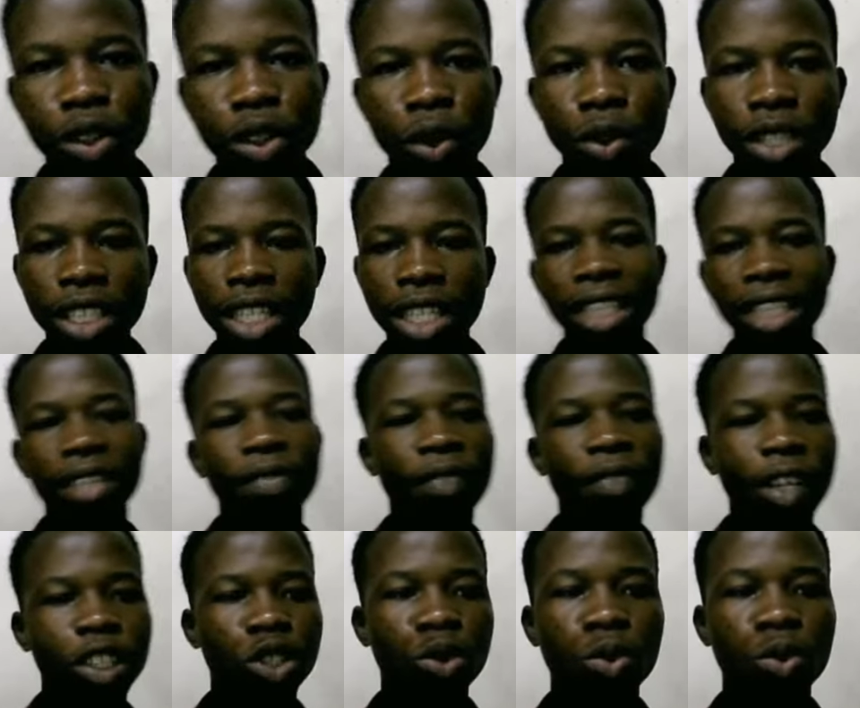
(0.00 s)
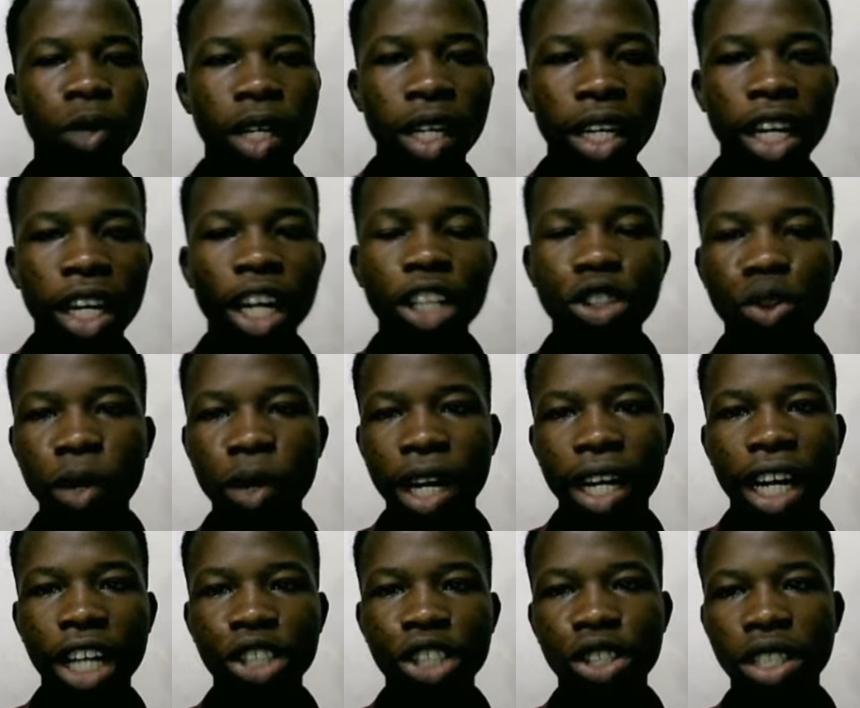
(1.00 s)
So this is like the first way you
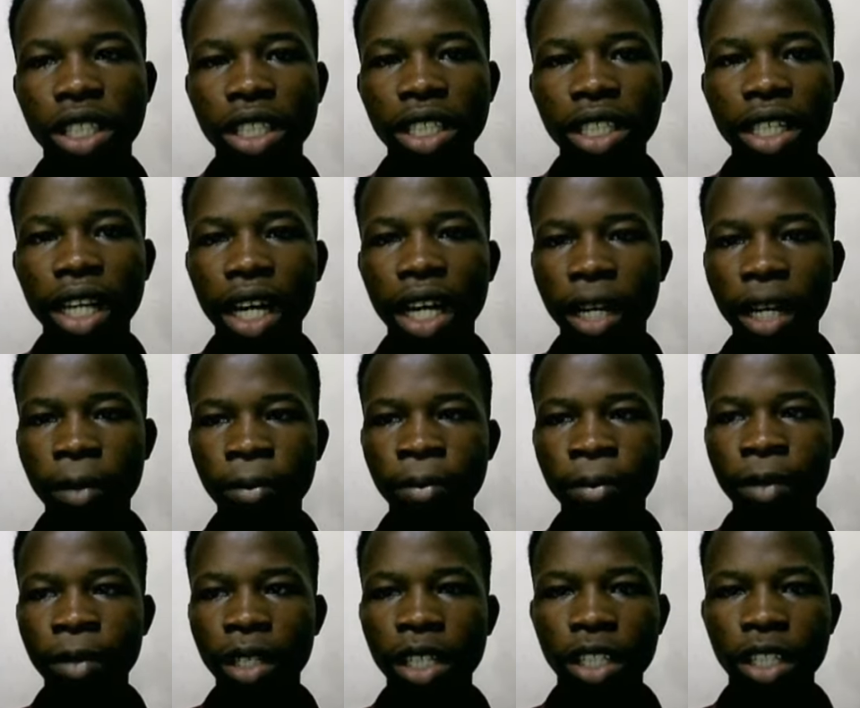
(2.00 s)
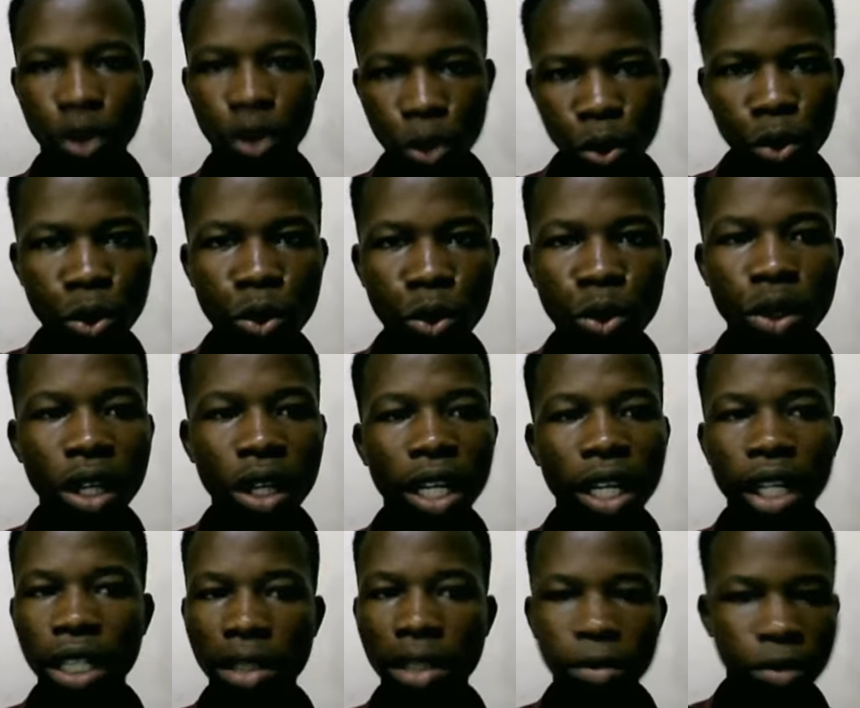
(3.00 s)
can actually do
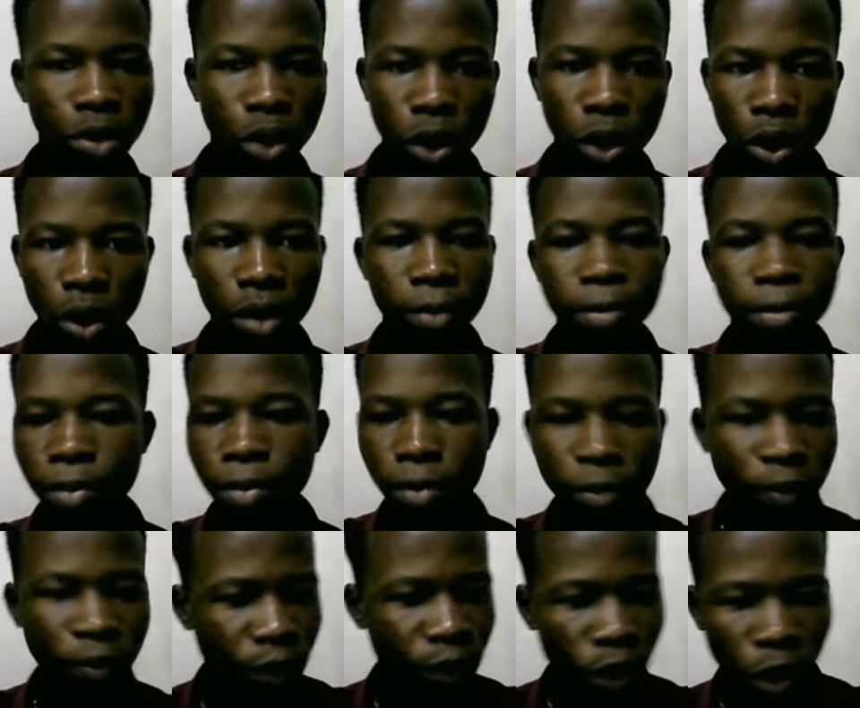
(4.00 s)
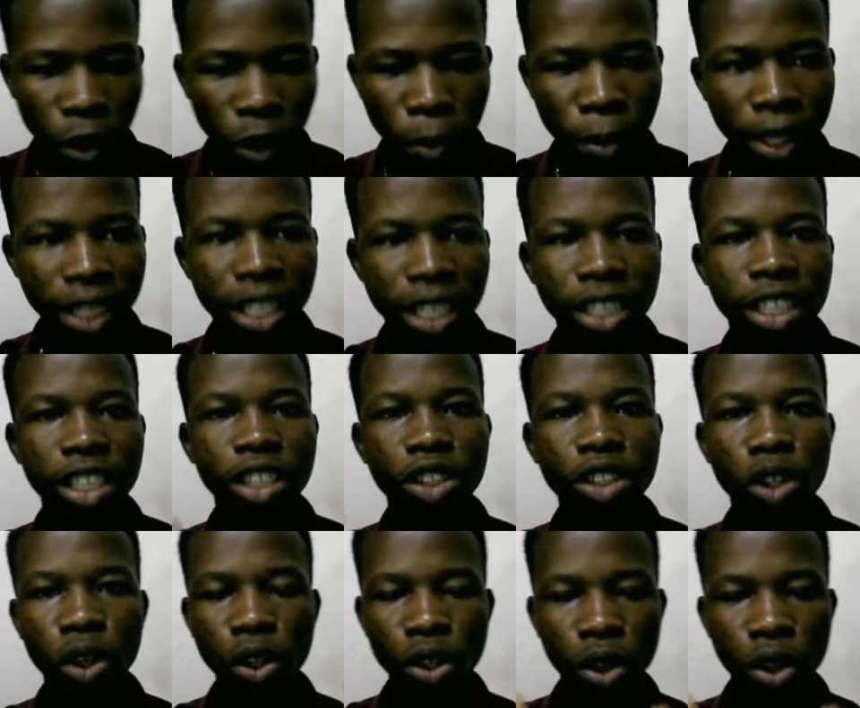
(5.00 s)
your
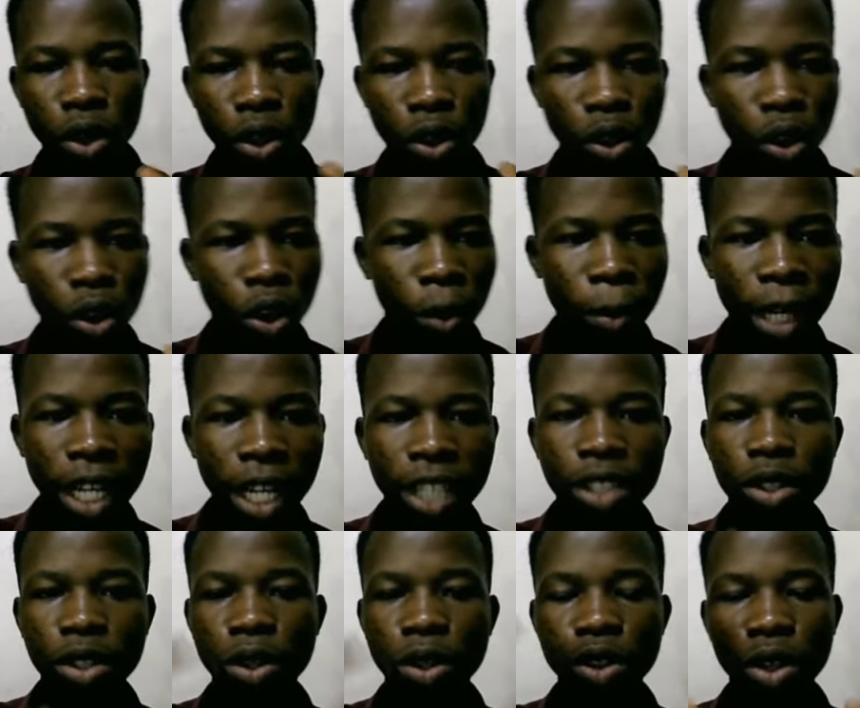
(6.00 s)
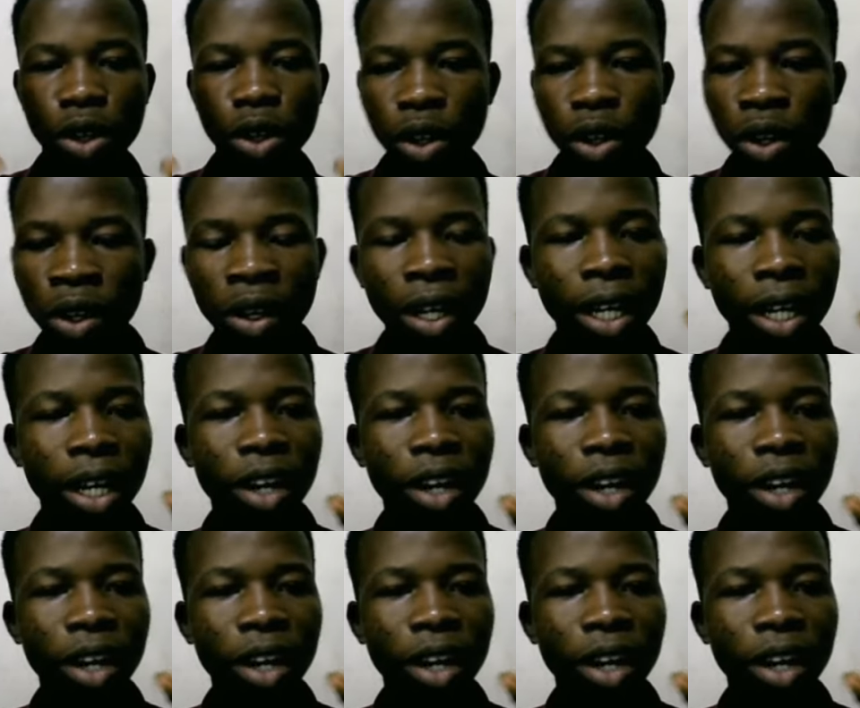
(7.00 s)
messaging or your comment or your